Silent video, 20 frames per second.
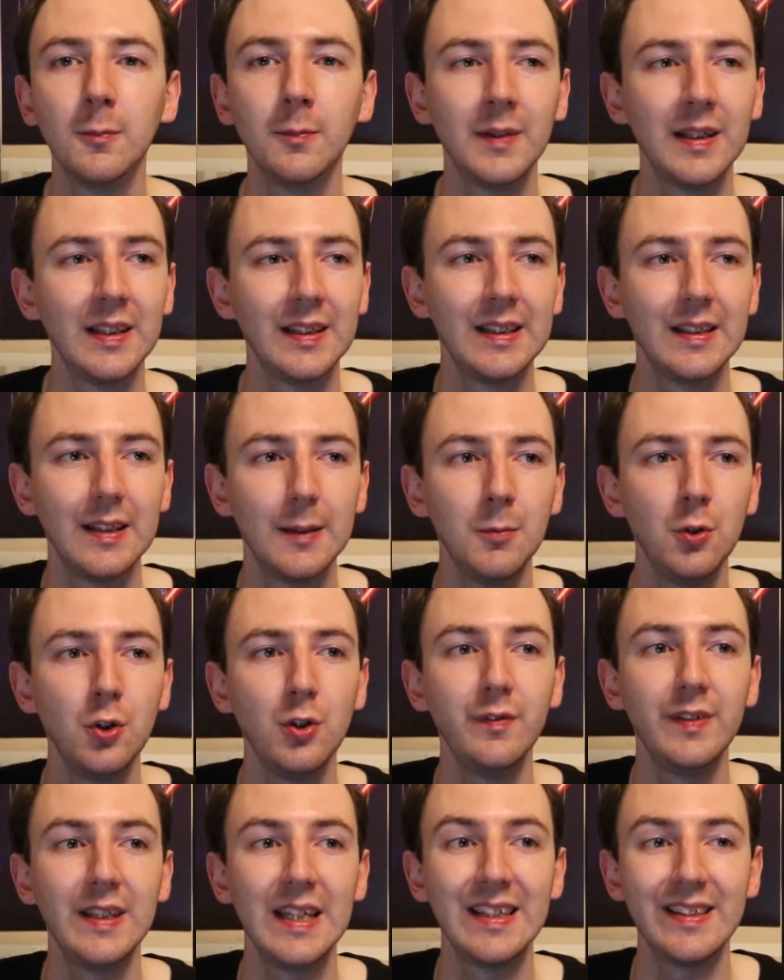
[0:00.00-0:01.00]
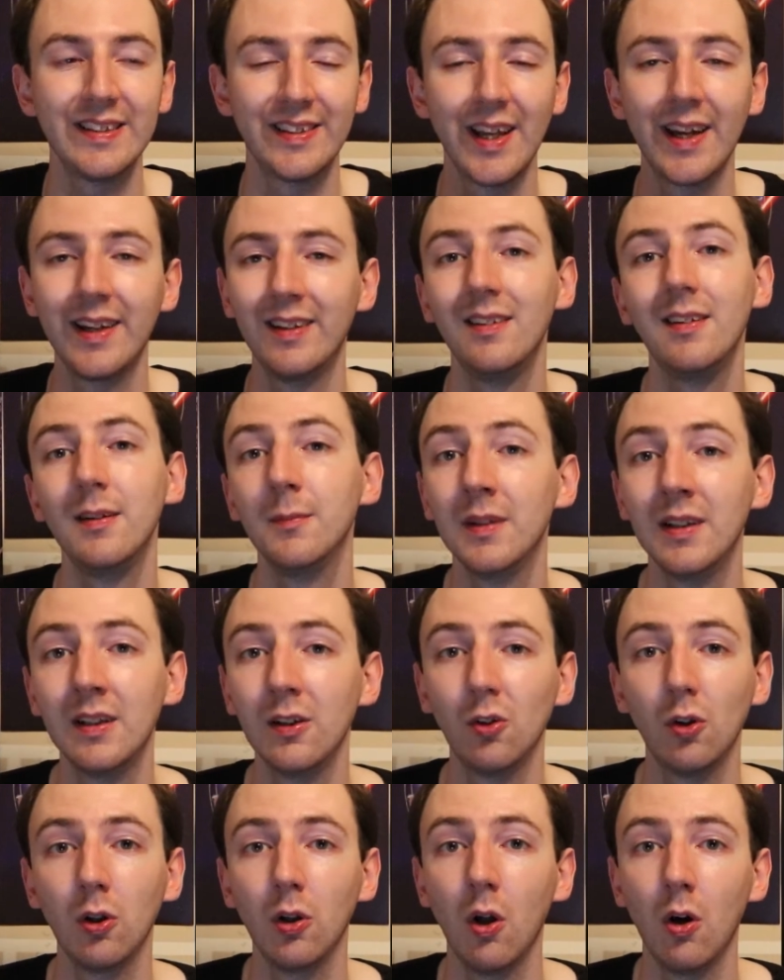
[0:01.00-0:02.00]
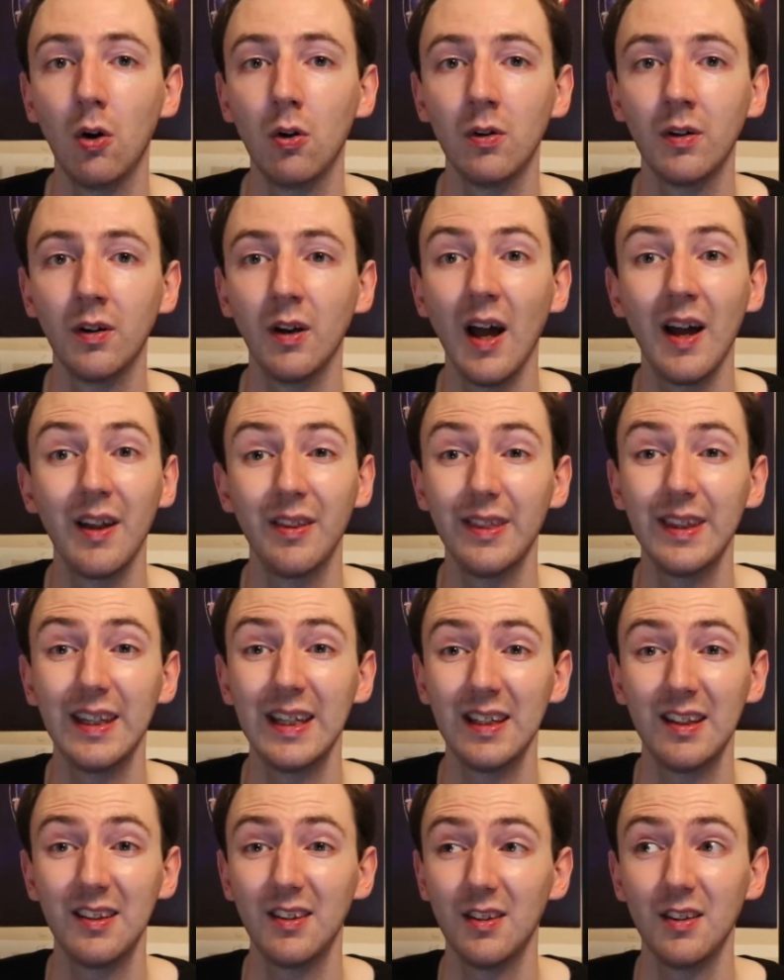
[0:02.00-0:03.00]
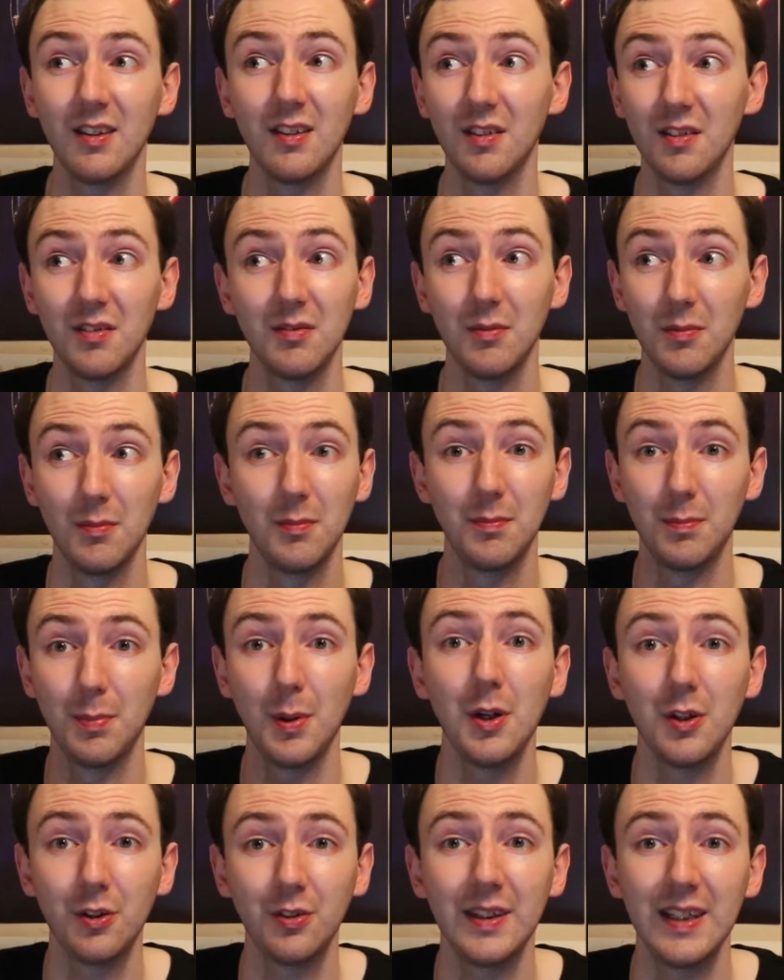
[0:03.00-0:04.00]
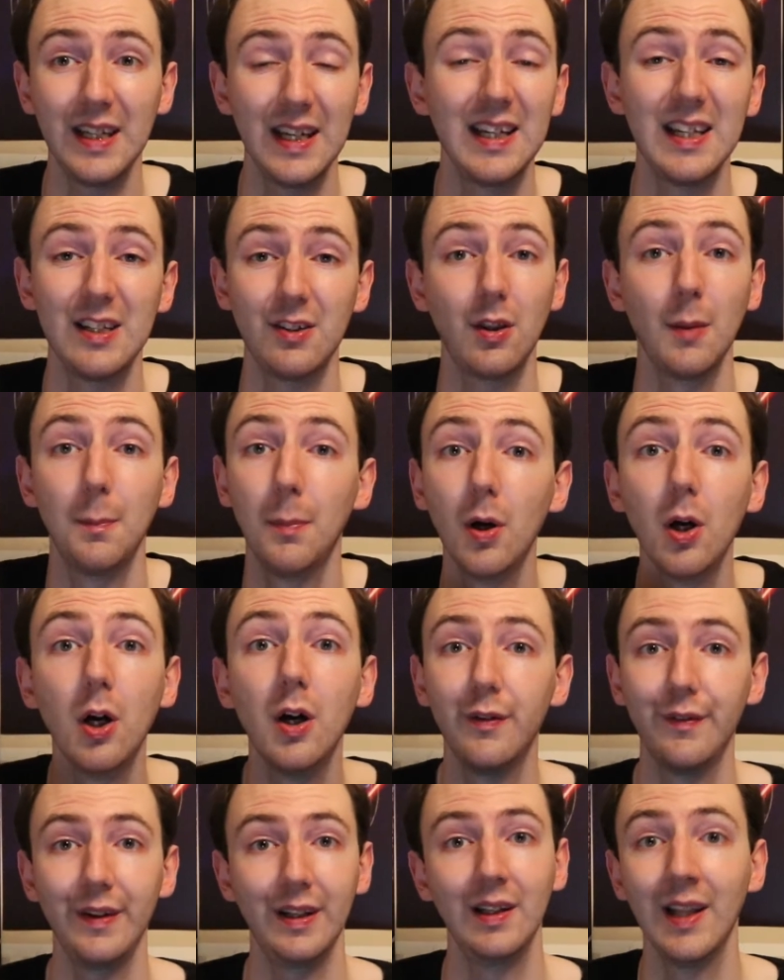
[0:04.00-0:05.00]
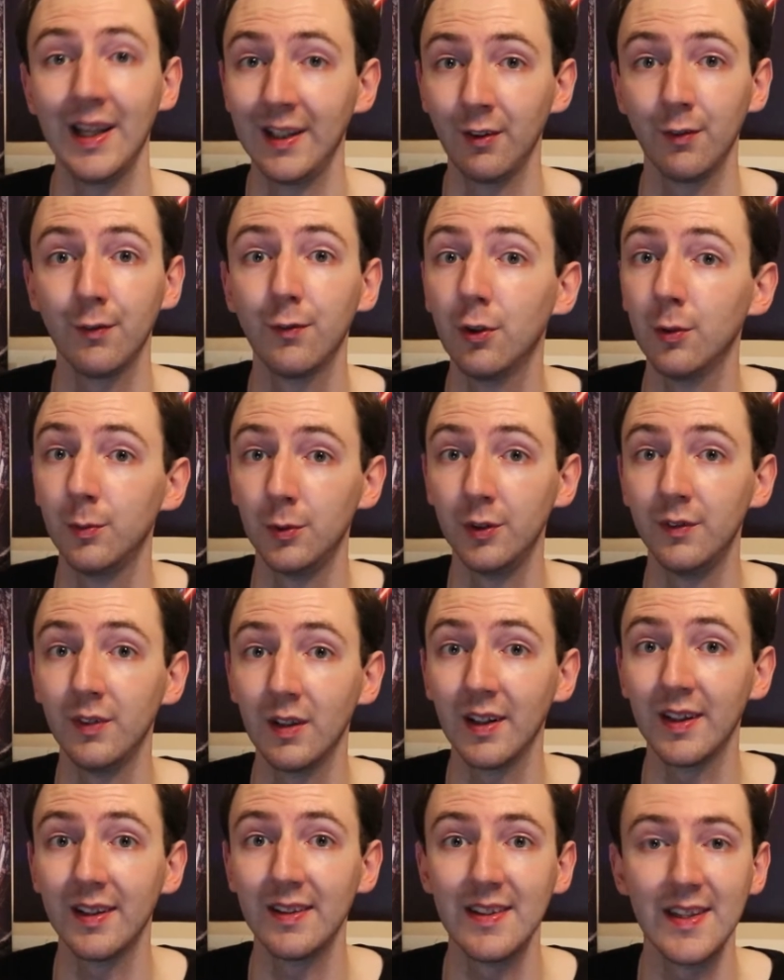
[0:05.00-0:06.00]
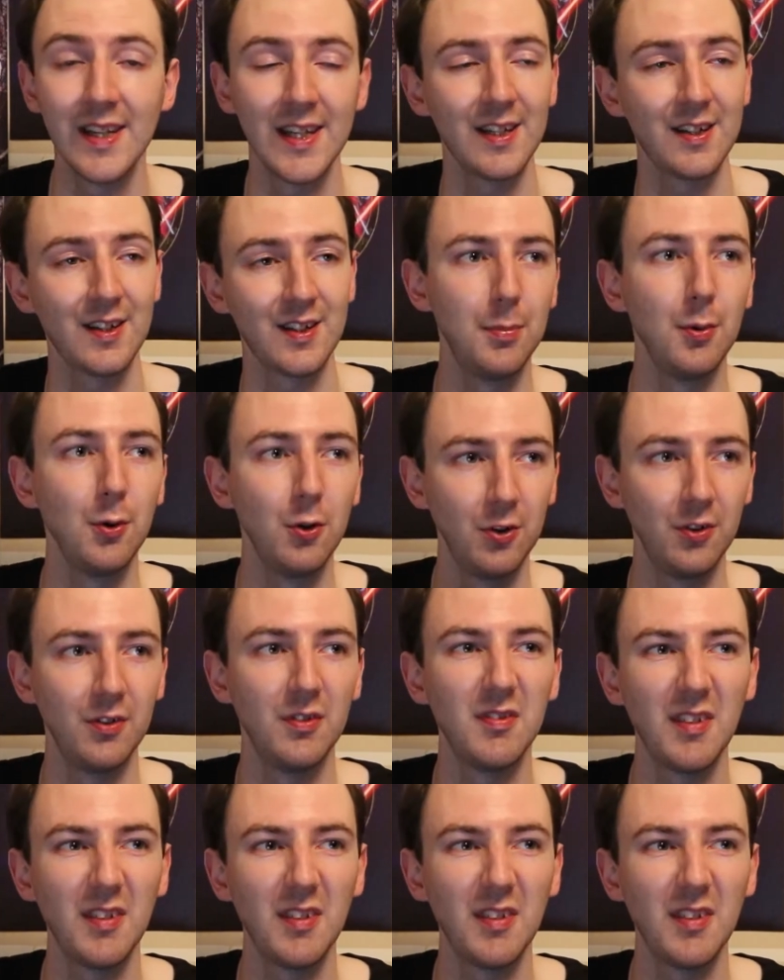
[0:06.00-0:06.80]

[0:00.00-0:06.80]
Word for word: I mean, the movie is 90 minutes long. I think that personally it is the perfect length for a movie like this, but